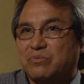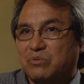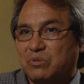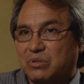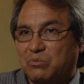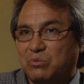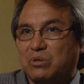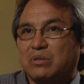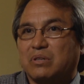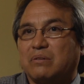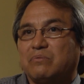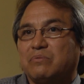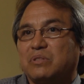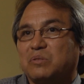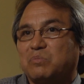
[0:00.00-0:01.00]
for the work
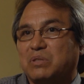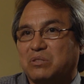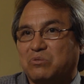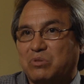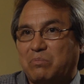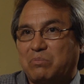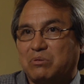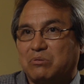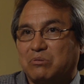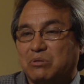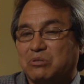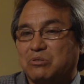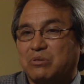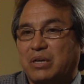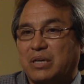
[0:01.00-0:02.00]
of the Special Rapporteur.
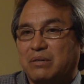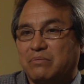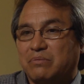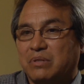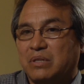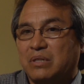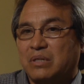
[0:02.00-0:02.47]
And so I have,